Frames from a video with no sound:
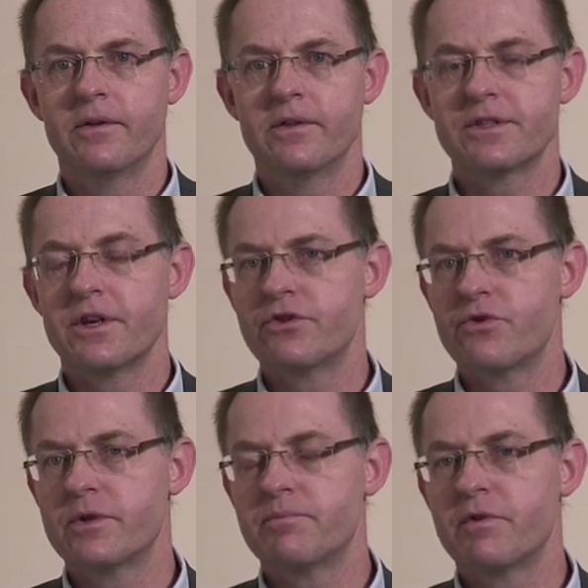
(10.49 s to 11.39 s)
The surgery
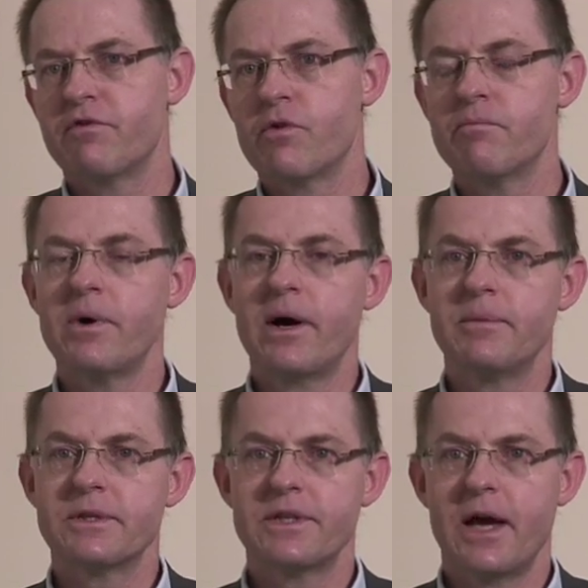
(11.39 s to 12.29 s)
was performed by
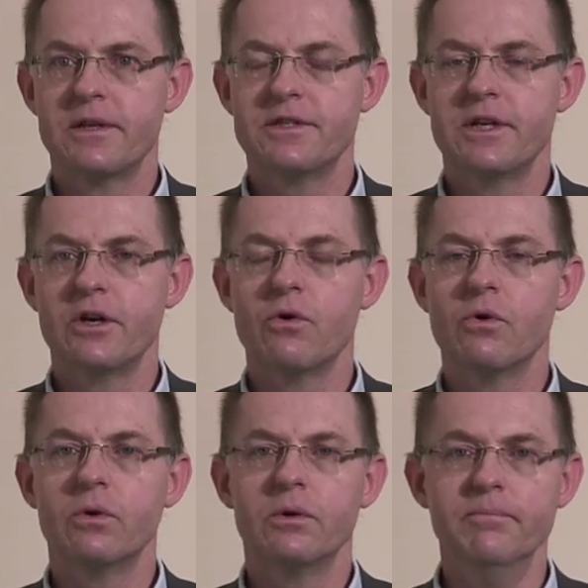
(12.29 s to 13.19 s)
Mister Anthony
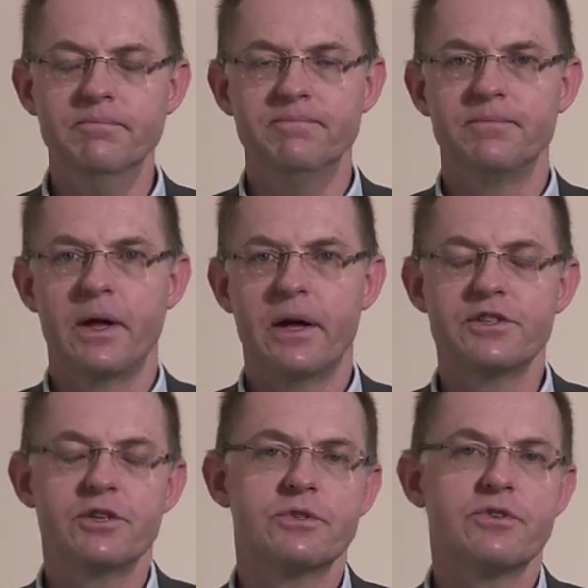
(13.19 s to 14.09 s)
Hall and
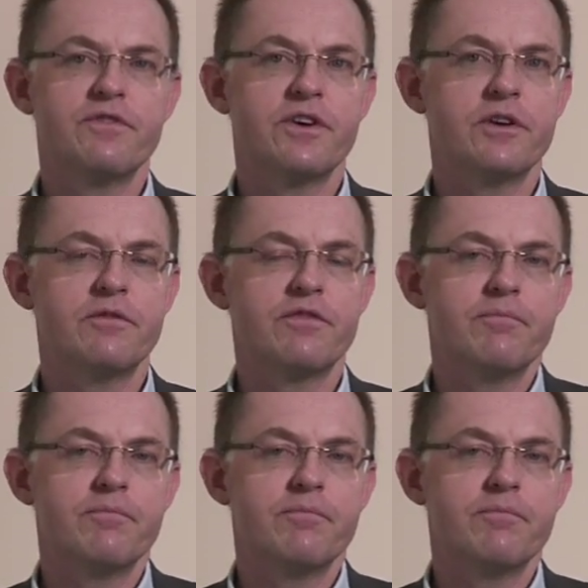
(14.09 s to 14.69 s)
she was referred